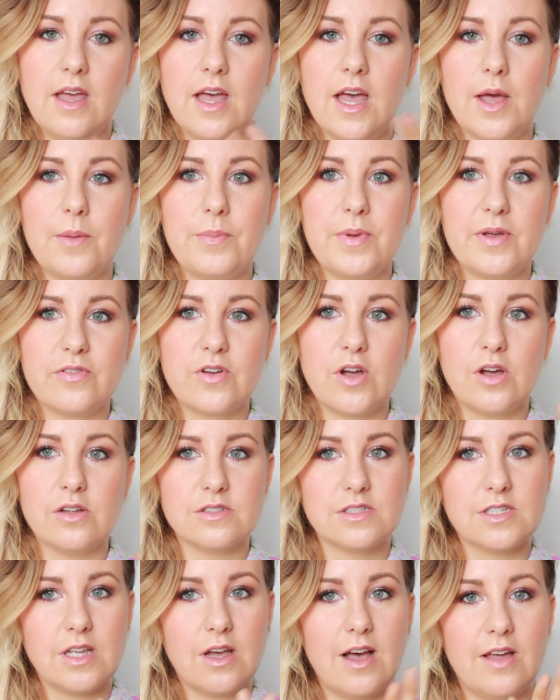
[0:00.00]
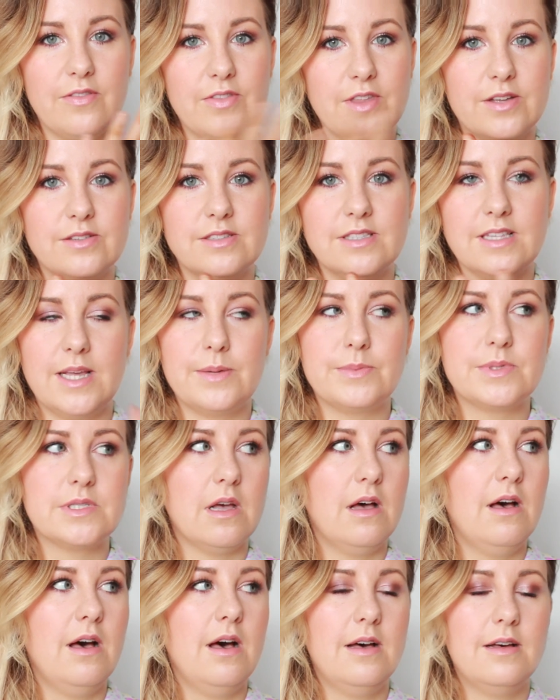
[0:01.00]
A bit of contour and those
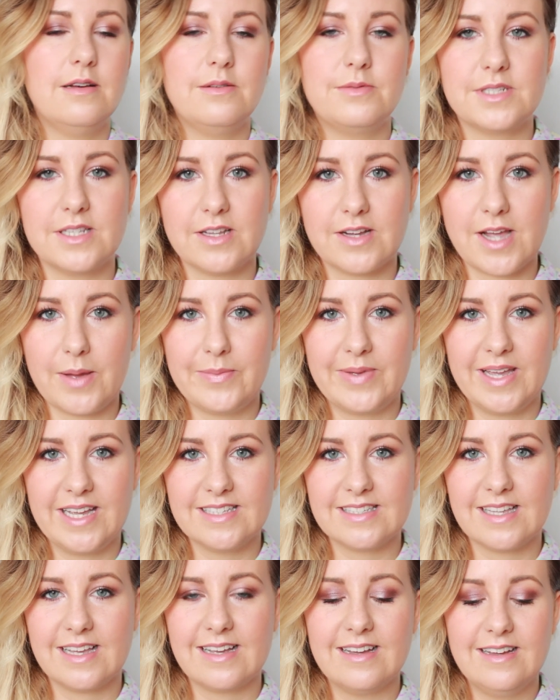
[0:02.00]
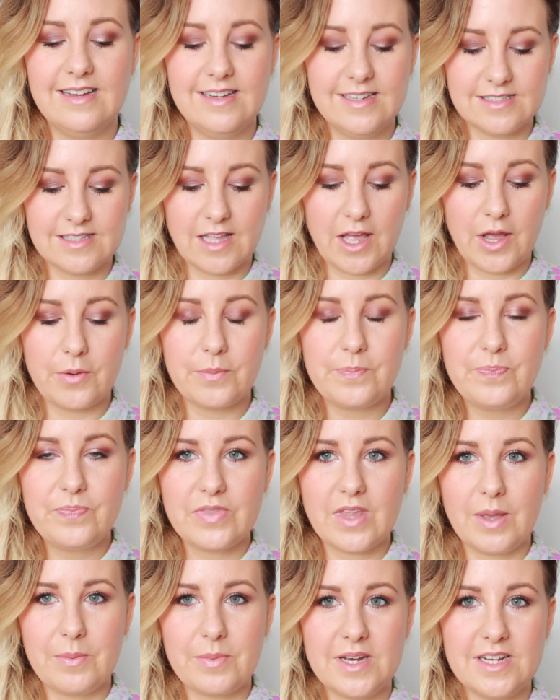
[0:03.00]
lips. Oh, would look amazing. So
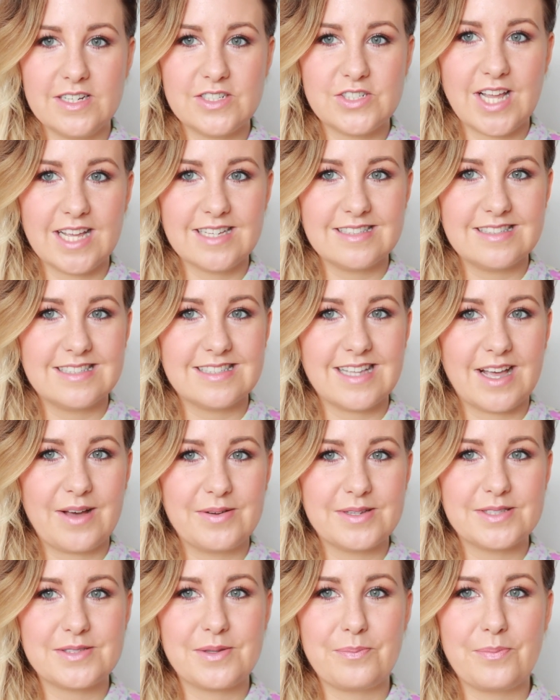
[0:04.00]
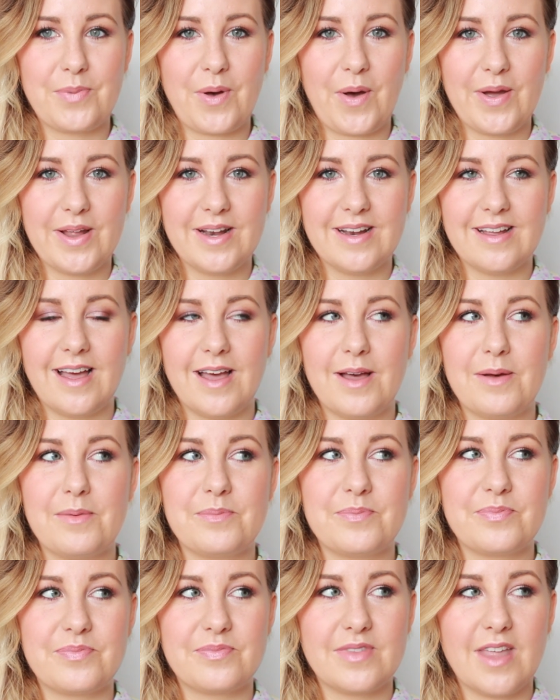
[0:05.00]
I'm going to test this out at some point.
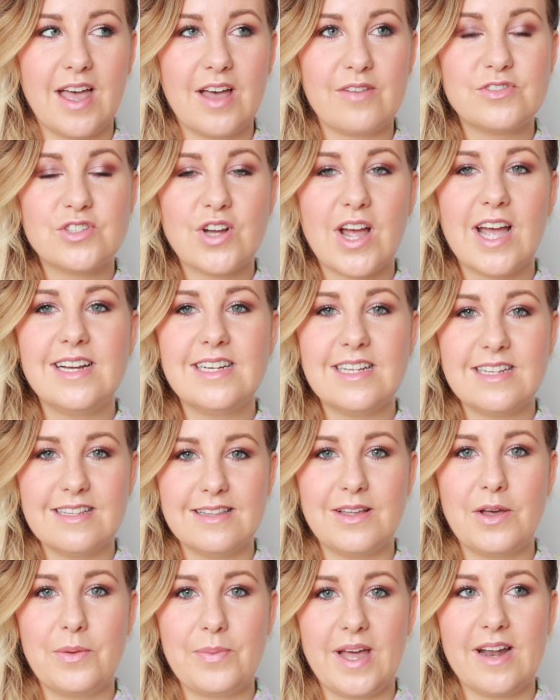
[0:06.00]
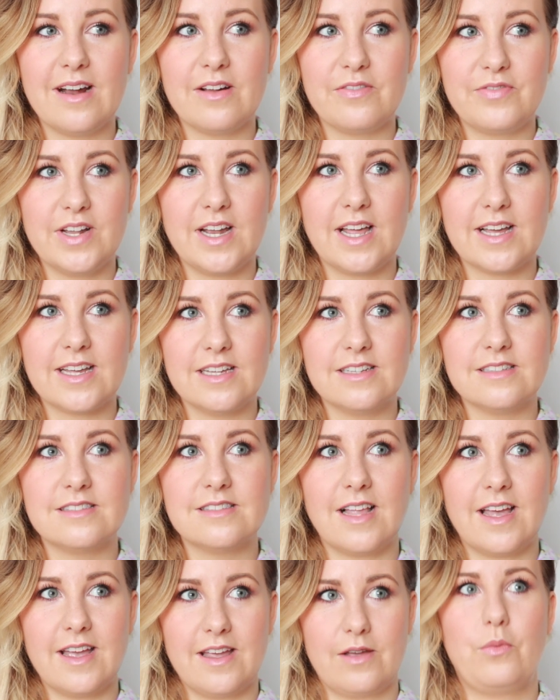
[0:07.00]
Um. I've tried it a little bit and I feel like
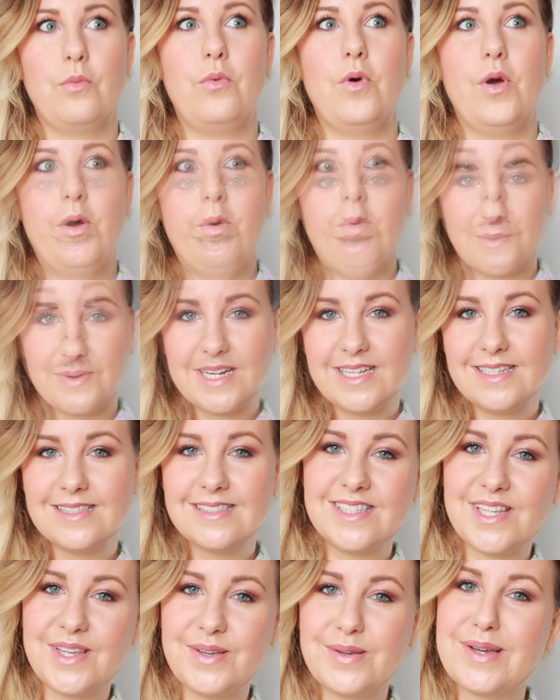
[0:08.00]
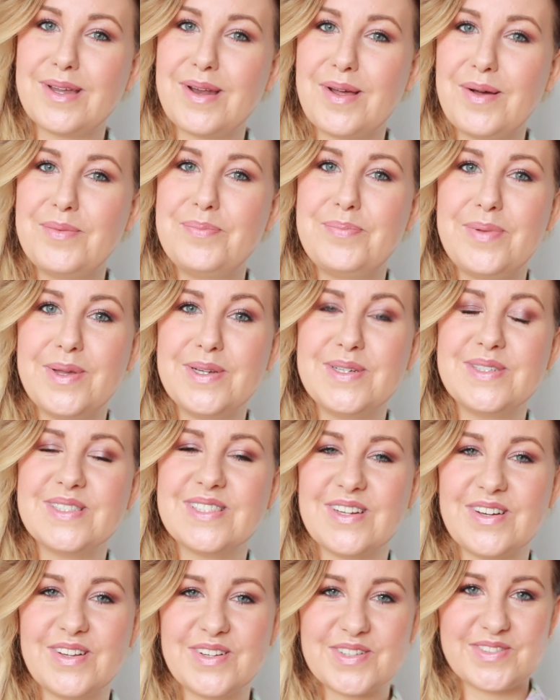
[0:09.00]
it's like whoa. Then I went into good old
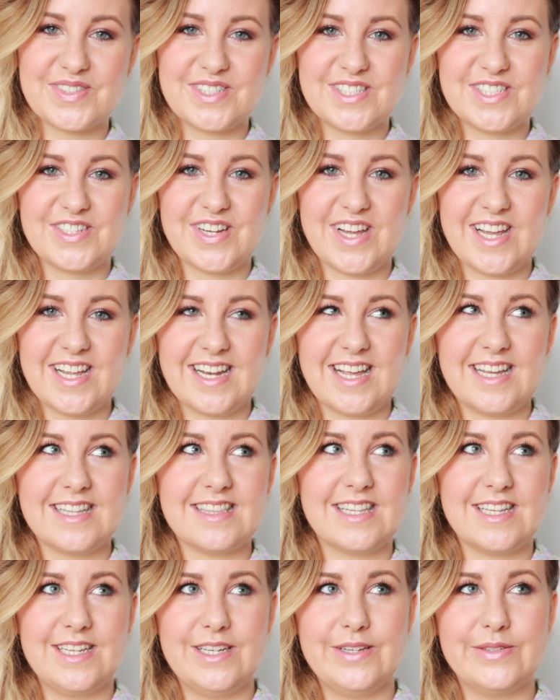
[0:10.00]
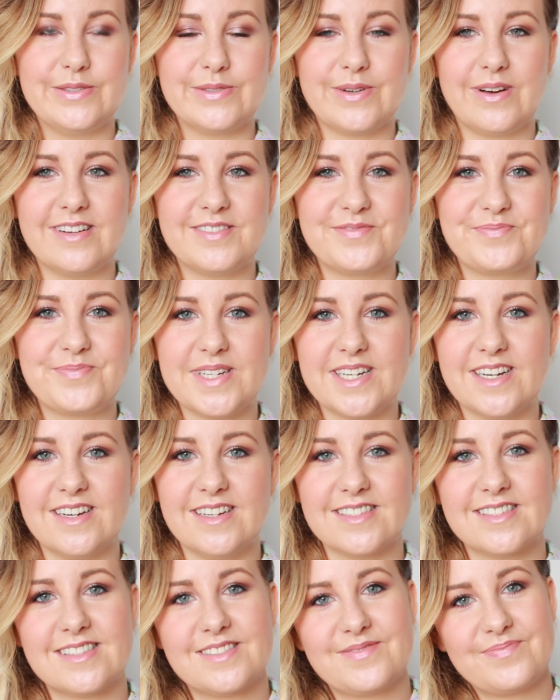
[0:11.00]
Boots on Oxford Street, like the huge one,
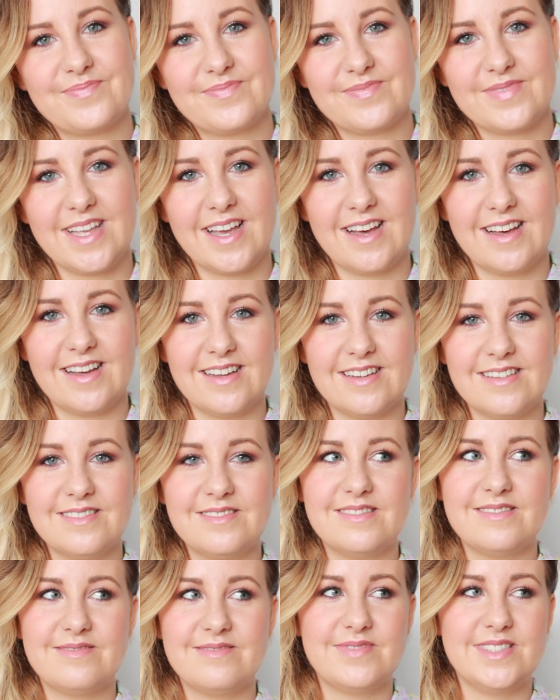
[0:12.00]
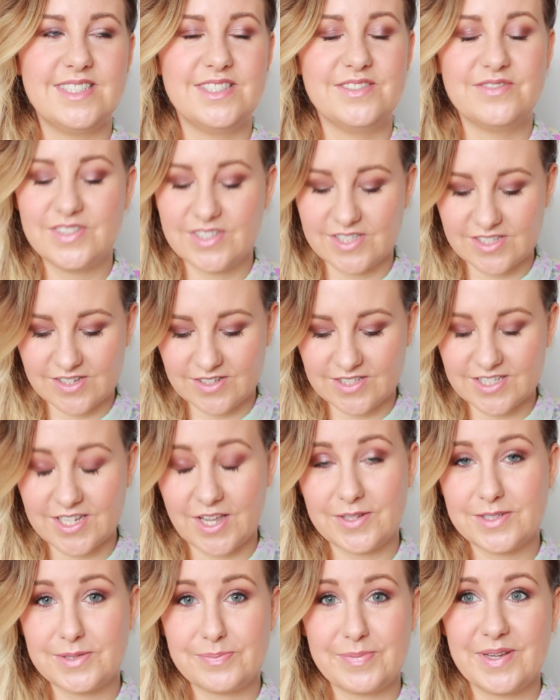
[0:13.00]
because yeah, you've just got to
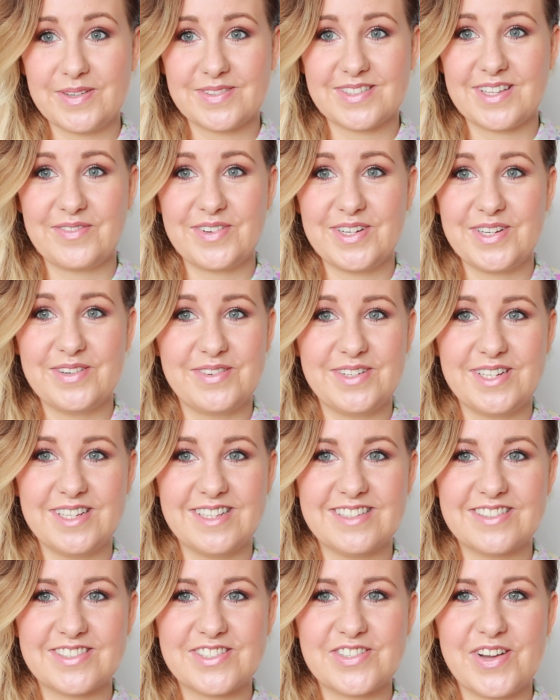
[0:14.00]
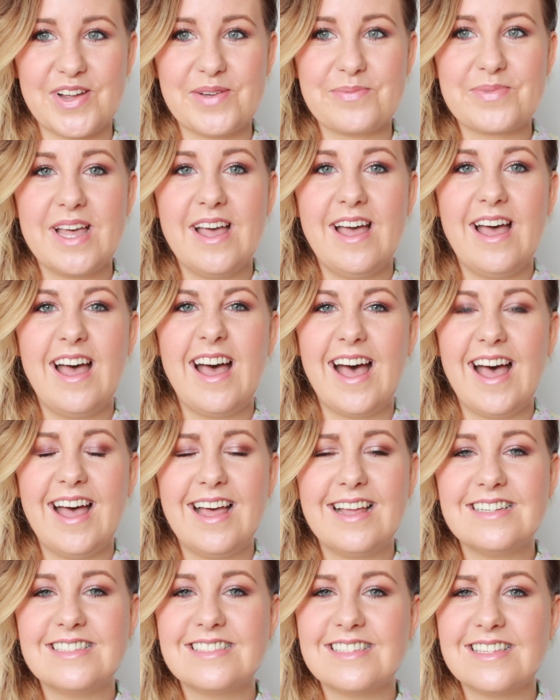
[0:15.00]
go to Boots, haven't you, on your little trip.
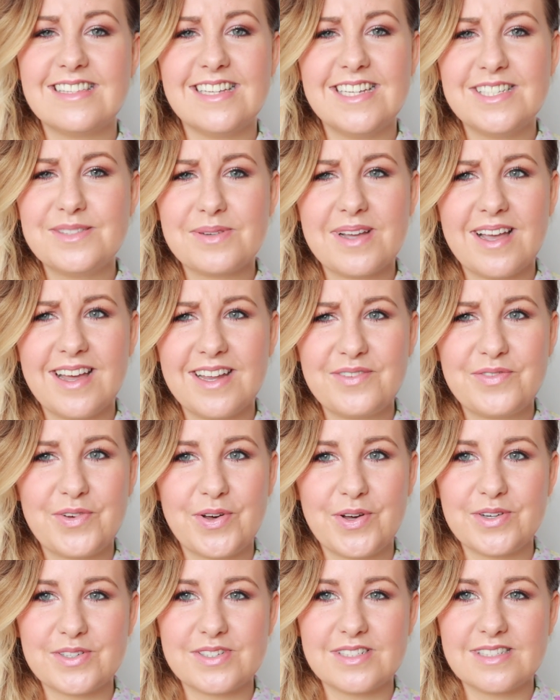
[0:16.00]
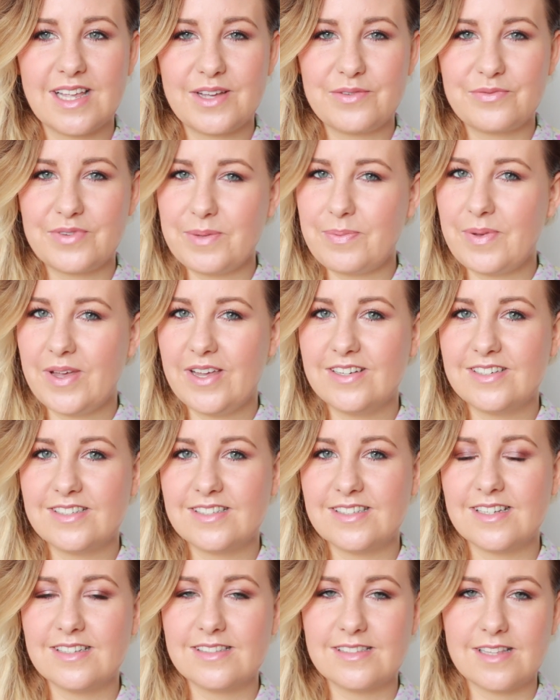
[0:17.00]
And these were kind of all just like
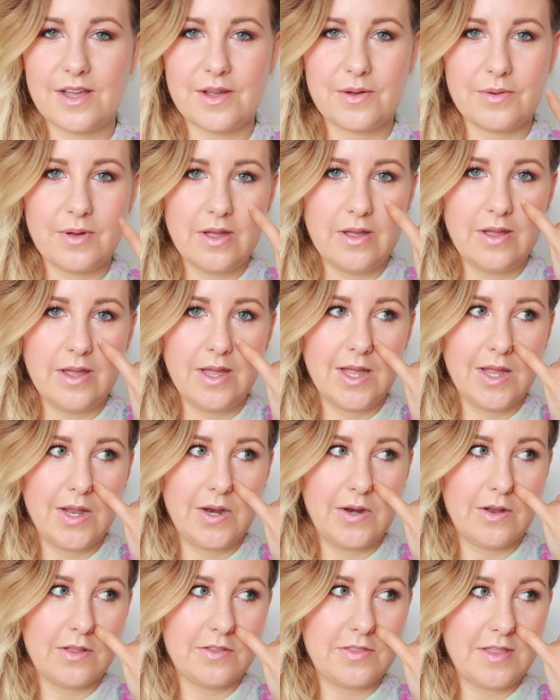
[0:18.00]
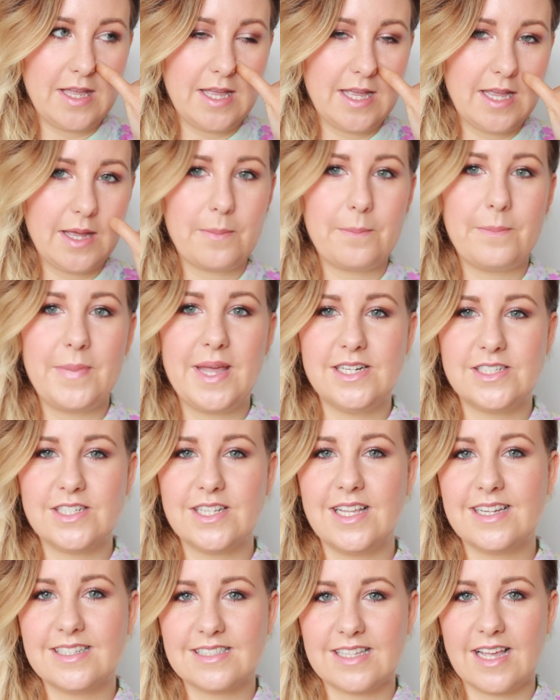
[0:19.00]
repurchases, so nothing
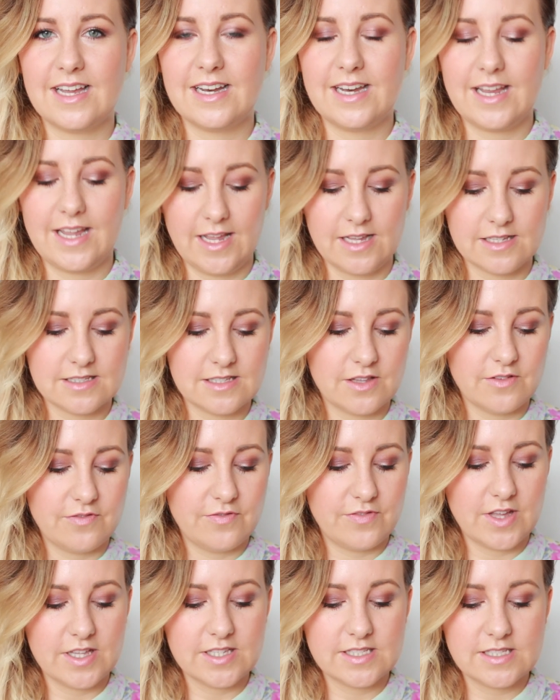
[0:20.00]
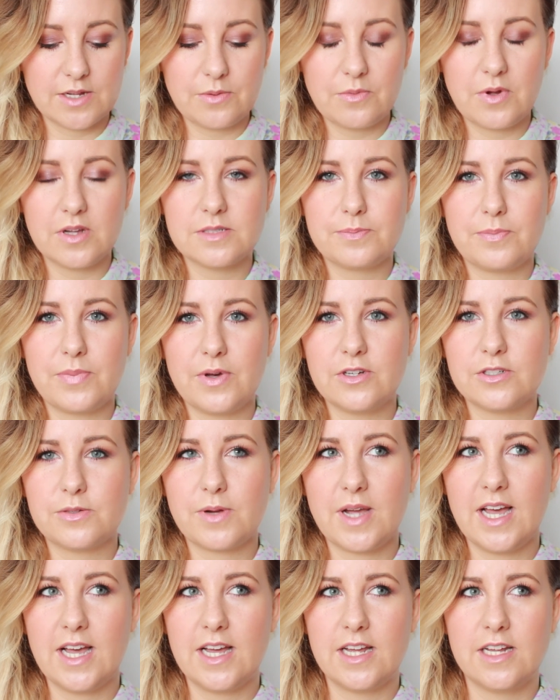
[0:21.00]
majorly exciting here. So the first thing was
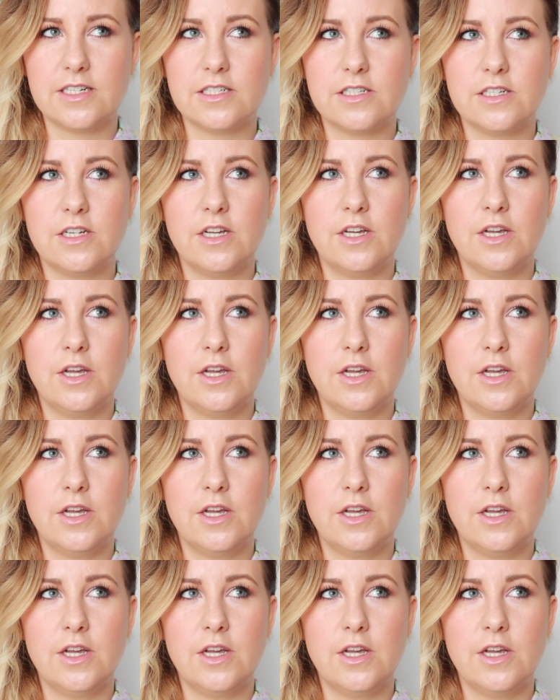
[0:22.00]
Bourjois had